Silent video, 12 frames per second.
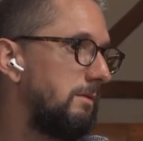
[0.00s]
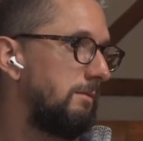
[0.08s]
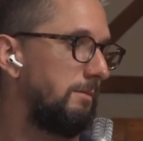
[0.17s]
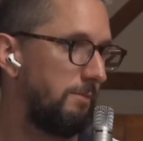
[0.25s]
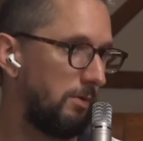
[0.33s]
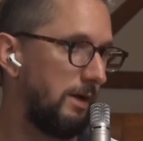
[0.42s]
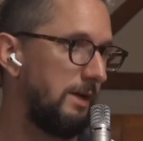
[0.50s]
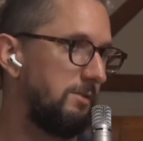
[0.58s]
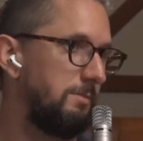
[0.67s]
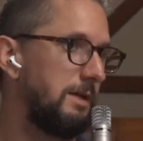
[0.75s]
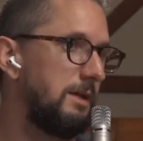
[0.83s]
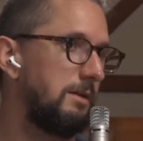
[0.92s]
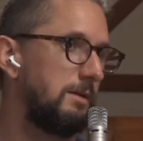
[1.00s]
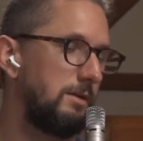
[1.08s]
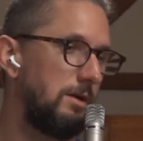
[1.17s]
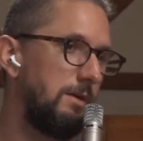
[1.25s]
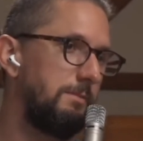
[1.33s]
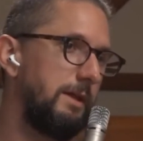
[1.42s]
Praise be.
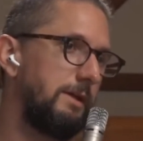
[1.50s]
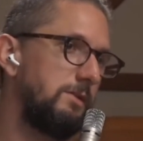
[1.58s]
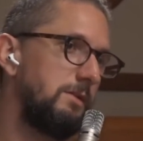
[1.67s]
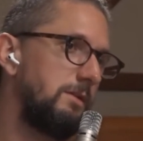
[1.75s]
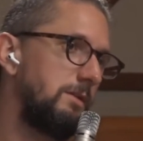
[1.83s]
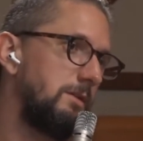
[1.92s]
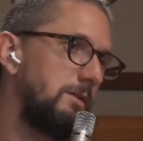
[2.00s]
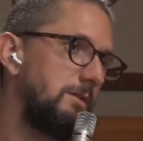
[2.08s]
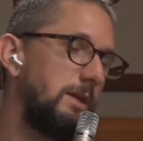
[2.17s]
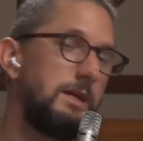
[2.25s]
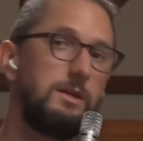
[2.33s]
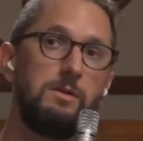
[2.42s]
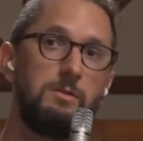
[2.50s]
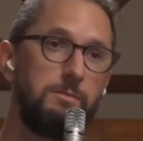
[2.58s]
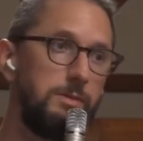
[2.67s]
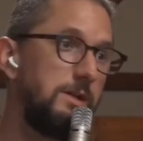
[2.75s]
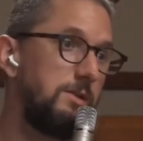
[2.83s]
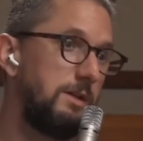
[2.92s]
God bless. Thank you. Namaste.
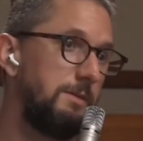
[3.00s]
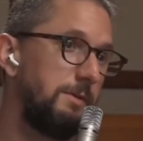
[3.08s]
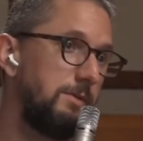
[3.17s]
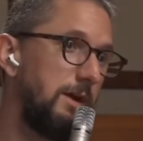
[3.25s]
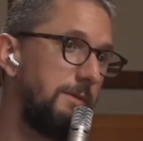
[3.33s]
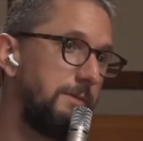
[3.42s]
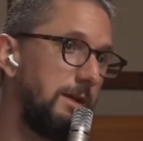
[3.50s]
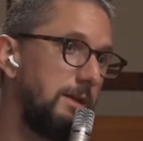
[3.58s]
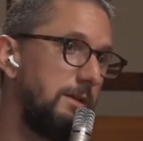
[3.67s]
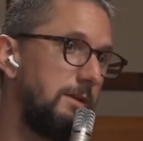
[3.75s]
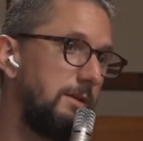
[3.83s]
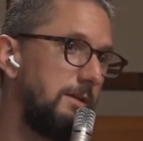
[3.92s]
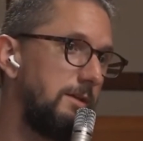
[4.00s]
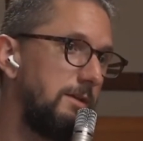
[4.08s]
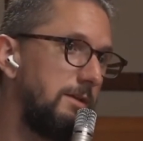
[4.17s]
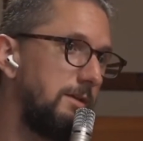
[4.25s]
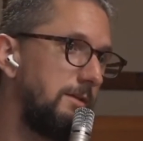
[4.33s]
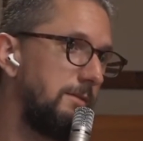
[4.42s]
Please keep us updated. Namaste, Richard.